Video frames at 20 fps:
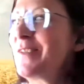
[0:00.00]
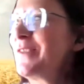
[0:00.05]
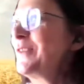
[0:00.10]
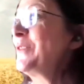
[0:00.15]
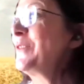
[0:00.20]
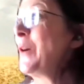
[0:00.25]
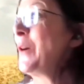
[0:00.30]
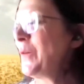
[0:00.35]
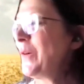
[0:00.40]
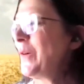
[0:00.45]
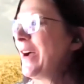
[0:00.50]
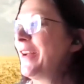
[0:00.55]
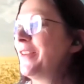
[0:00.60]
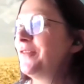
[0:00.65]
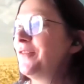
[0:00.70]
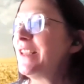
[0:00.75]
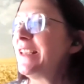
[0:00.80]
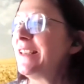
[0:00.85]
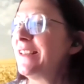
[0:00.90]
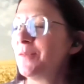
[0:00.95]
a good no. I
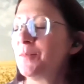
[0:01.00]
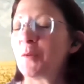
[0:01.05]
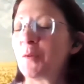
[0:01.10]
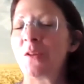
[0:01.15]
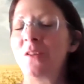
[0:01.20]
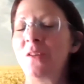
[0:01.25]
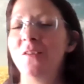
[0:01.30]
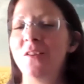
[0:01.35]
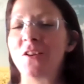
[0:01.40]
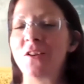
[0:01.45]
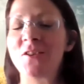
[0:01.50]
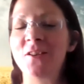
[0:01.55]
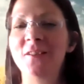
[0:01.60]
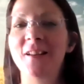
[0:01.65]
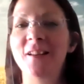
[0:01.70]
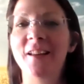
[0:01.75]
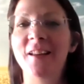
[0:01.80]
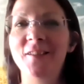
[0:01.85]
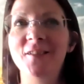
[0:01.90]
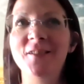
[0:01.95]
read motivational
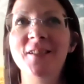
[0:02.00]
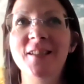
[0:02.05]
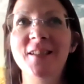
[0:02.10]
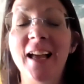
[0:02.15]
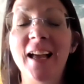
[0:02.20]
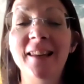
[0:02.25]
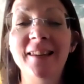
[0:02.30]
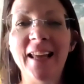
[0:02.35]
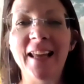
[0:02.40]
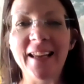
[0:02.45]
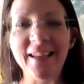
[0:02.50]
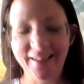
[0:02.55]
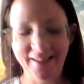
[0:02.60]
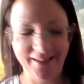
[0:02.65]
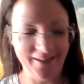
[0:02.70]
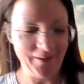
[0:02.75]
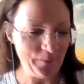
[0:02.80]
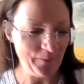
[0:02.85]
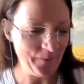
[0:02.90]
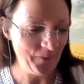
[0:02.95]
letters. I like
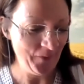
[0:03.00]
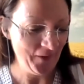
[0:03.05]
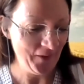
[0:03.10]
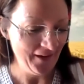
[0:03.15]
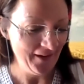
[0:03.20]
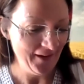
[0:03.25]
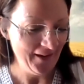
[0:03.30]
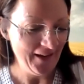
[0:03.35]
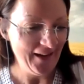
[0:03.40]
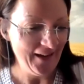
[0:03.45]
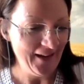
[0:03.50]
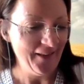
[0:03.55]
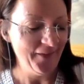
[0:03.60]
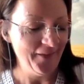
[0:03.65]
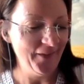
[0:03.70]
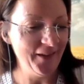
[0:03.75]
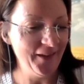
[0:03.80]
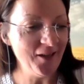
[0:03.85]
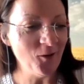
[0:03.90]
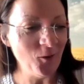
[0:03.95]
them.
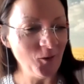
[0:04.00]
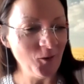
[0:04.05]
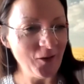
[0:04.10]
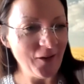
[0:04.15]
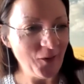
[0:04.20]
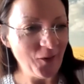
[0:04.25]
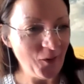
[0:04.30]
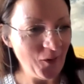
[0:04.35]
The only